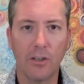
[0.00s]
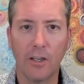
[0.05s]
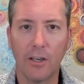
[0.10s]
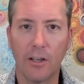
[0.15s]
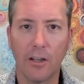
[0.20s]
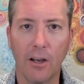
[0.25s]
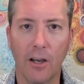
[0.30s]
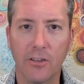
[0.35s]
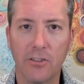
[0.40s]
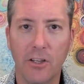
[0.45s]
going
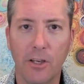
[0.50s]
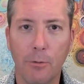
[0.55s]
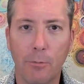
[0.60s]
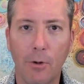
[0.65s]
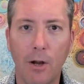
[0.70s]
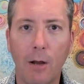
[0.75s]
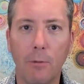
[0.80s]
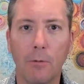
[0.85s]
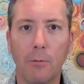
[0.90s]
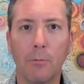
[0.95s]
to cause any
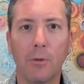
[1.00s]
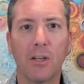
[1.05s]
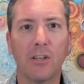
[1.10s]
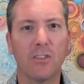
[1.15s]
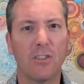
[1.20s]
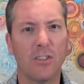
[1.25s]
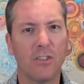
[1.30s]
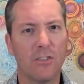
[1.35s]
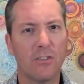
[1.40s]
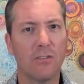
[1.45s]
problem
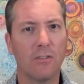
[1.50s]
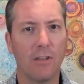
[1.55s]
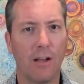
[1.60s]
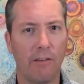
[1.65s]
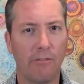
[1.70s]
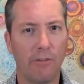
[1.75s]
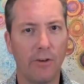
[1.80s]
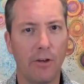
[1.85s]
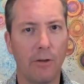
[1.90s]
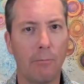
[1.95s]
because it's
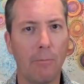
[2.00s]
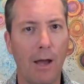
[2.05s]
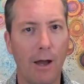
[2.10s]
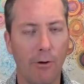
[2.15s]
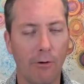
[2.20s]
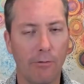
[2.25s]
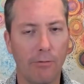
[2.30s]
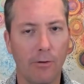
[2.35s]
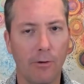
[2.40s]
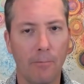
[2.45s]
not very
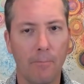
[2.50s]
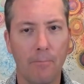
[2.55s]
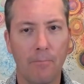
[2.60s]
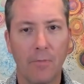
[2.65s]
powerful.